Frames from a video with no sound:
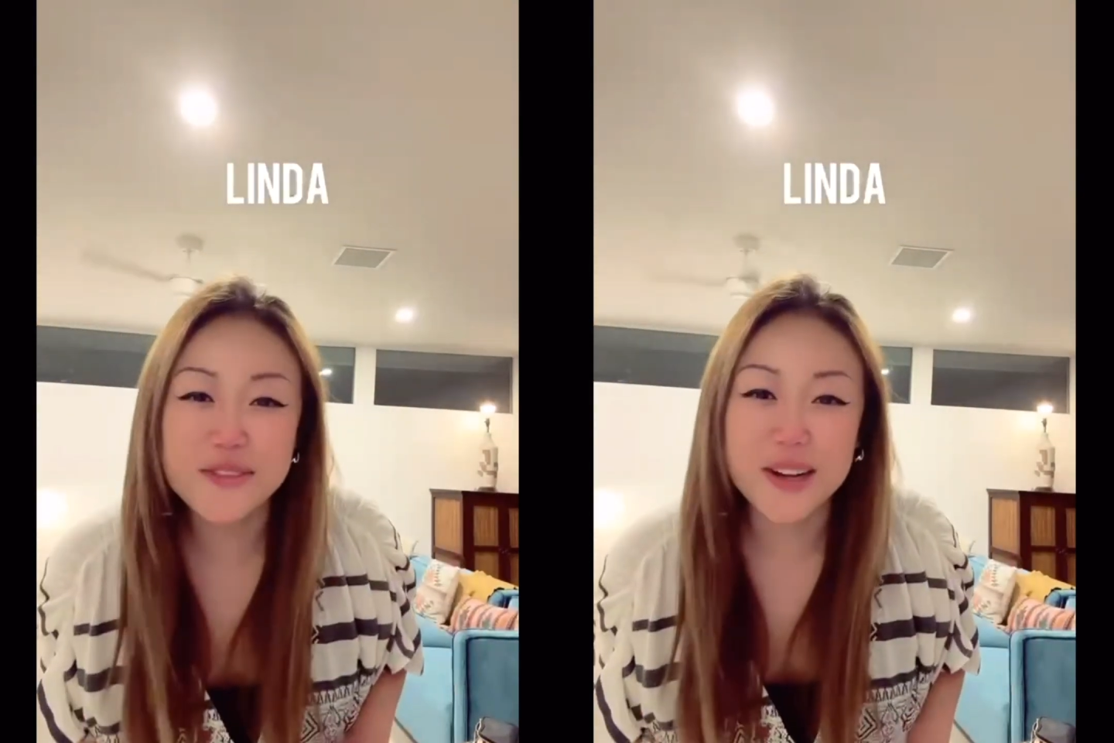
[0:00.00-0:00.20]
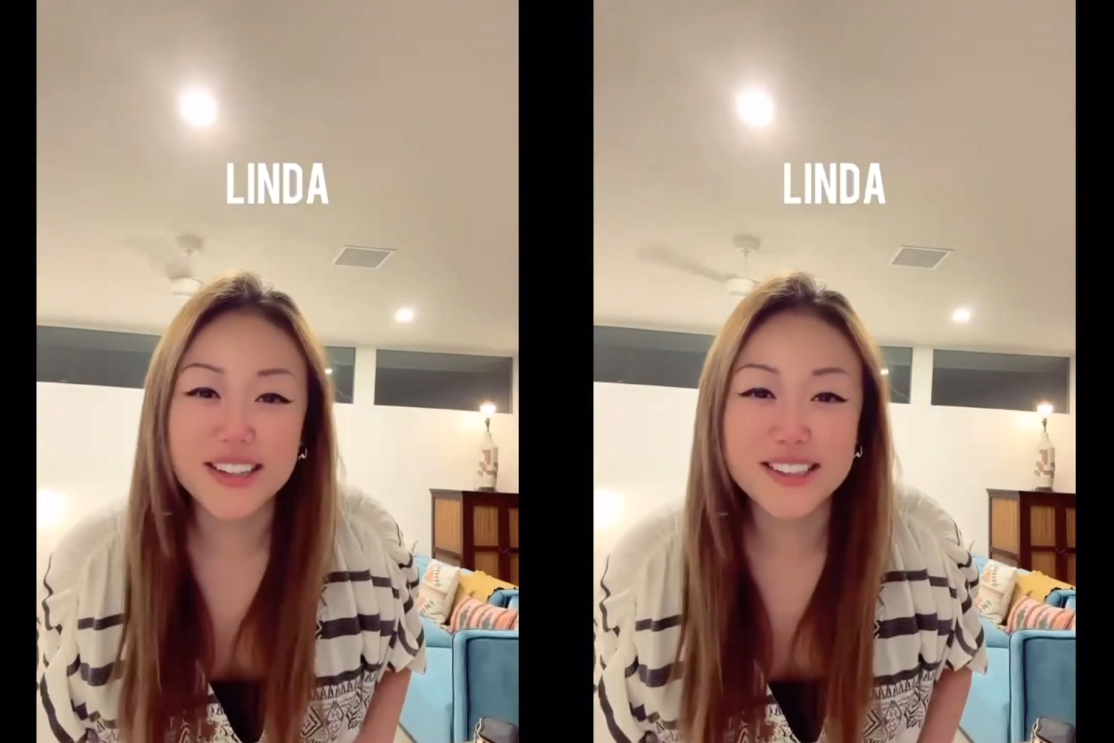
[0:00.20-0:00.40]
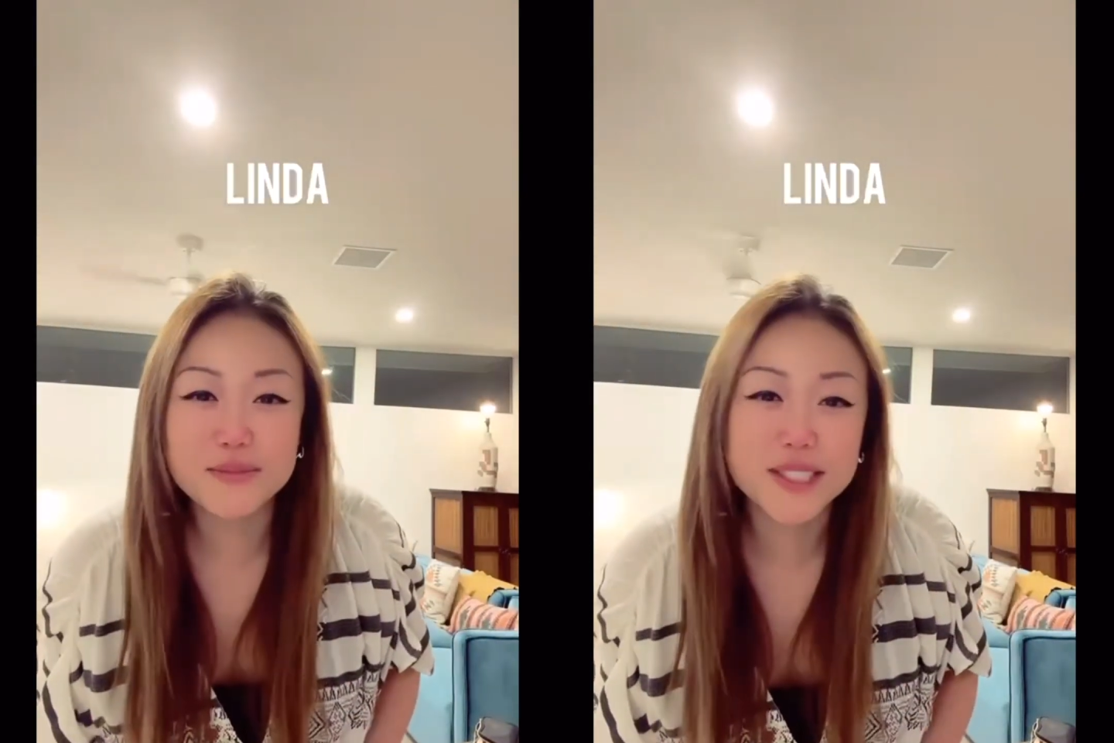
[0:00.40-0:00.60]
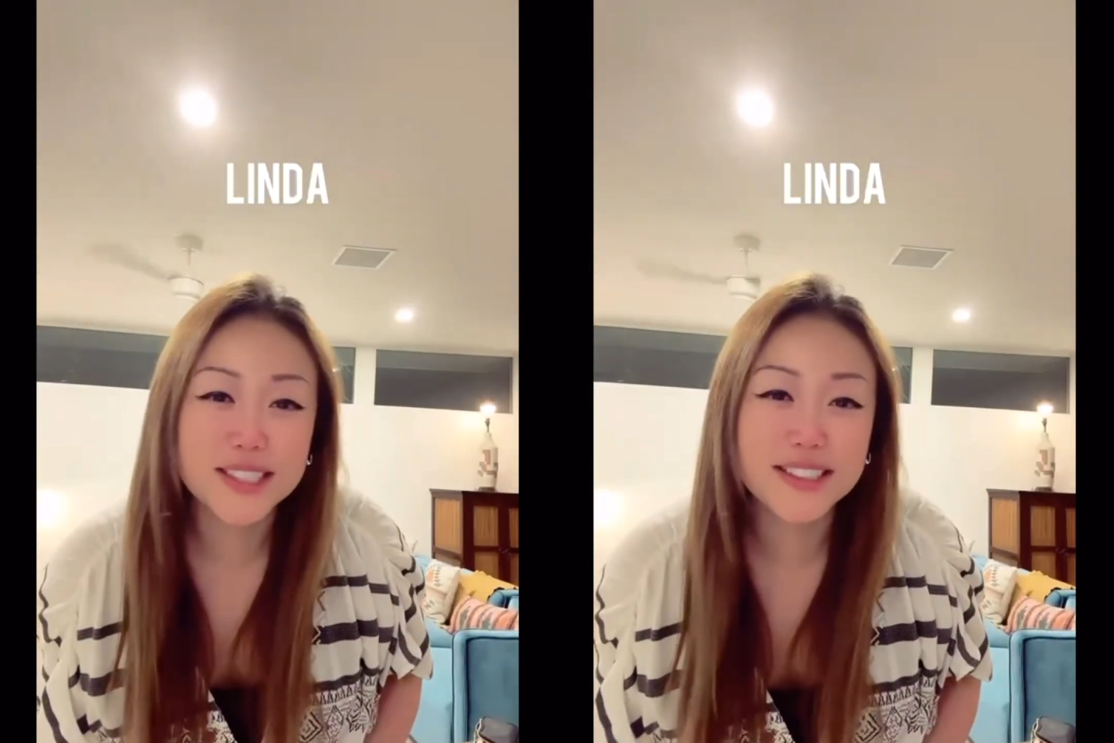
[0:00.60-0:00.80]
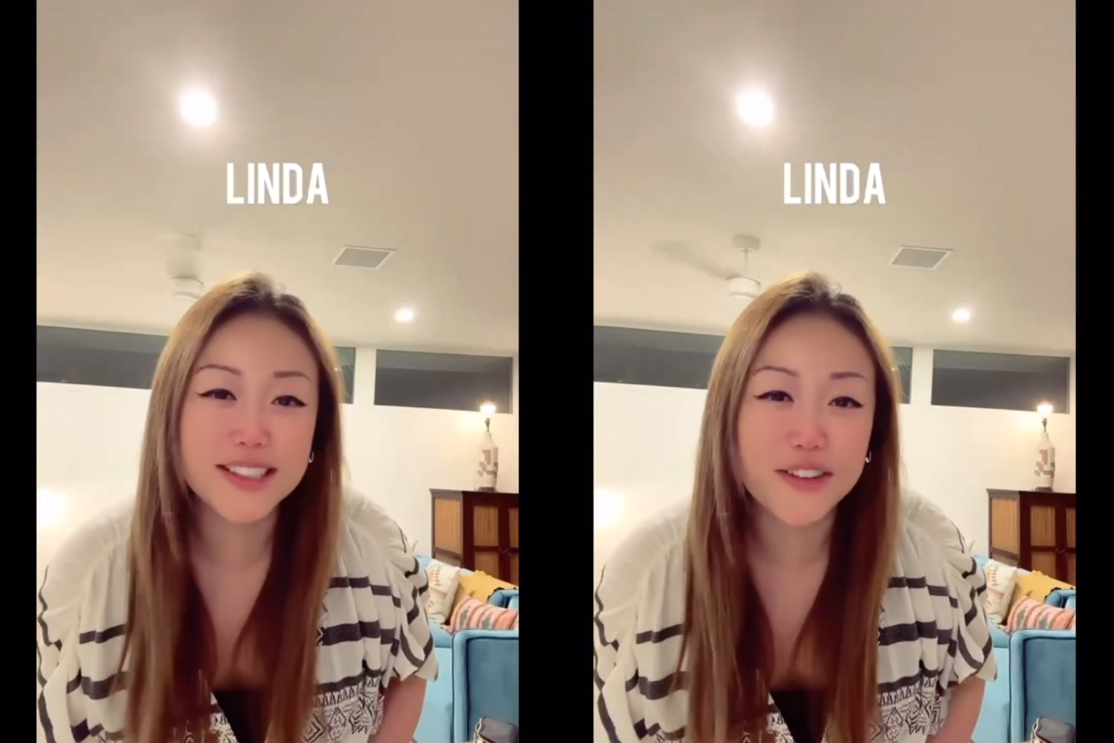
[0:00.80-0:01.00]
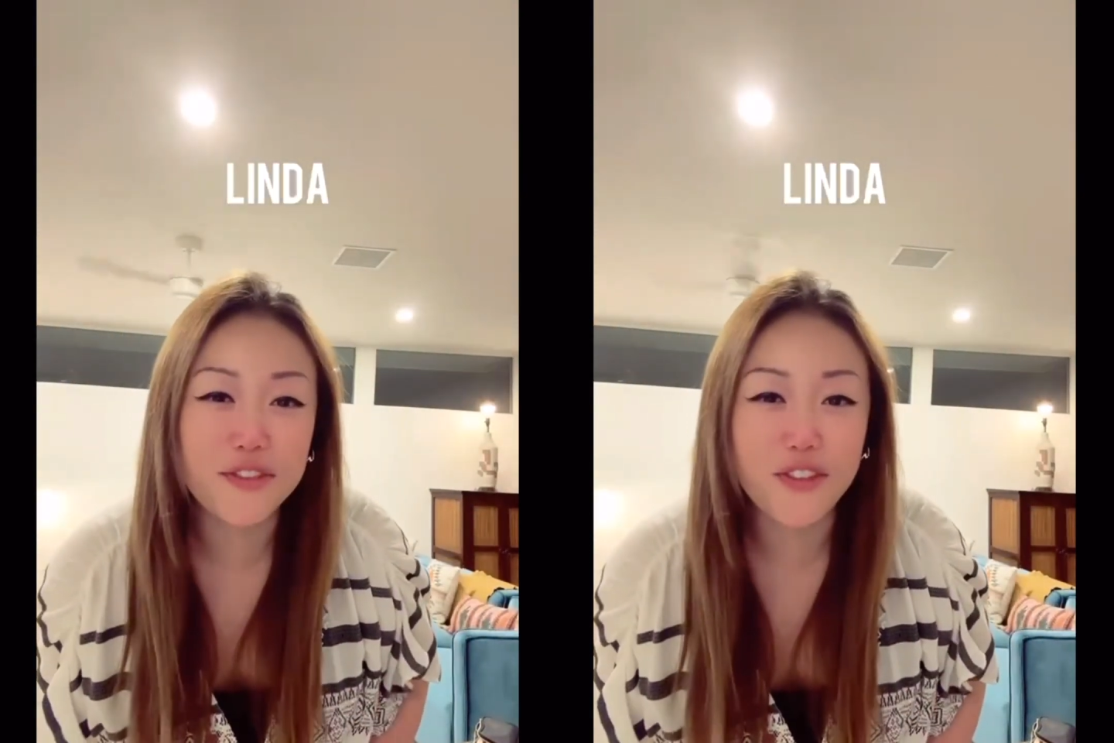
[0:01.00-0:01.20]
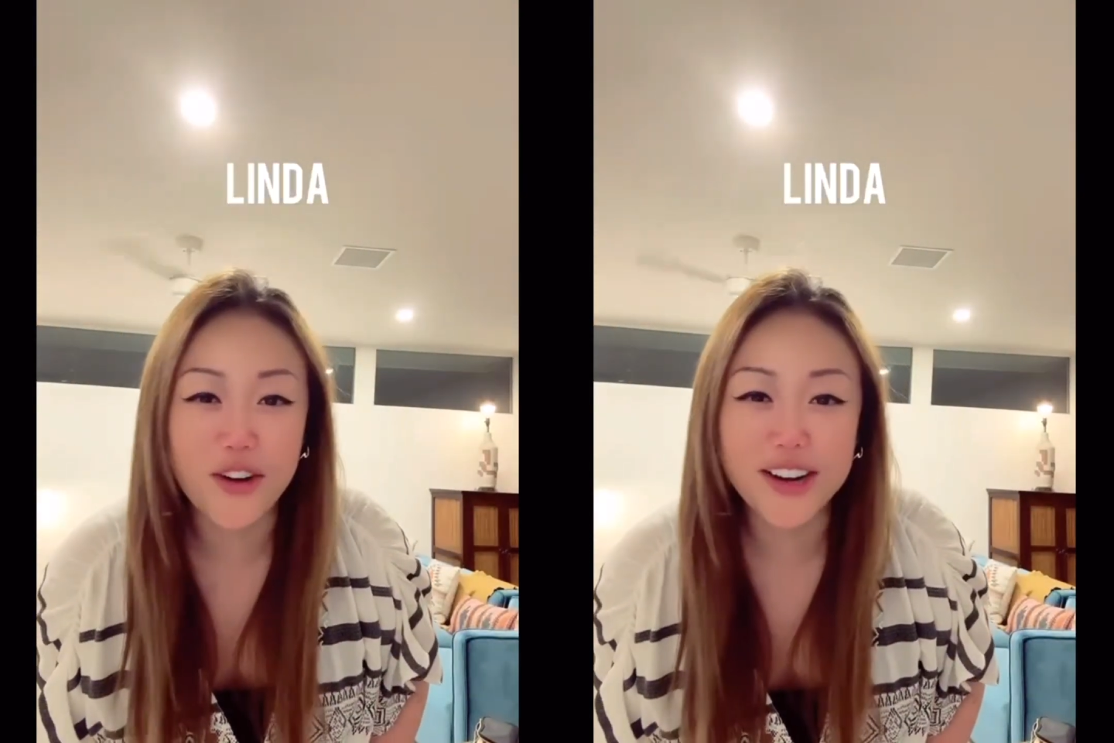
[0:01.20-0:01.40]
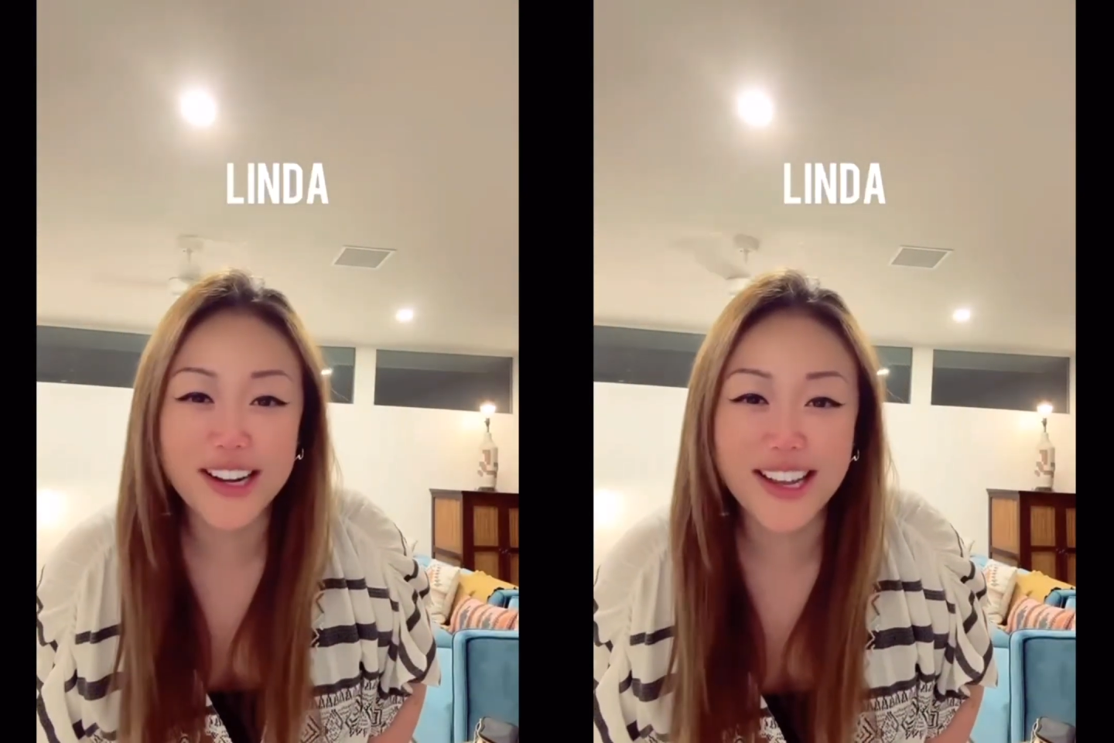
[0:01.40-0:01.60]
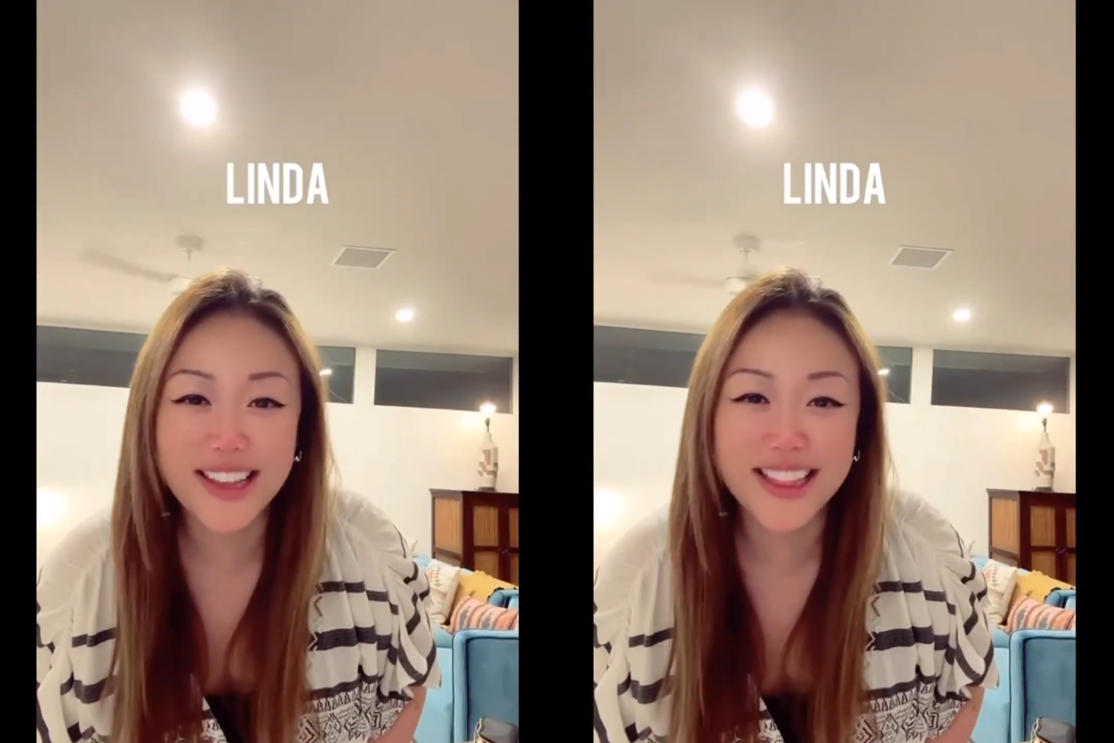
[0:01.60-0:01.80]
Welcome to the 40th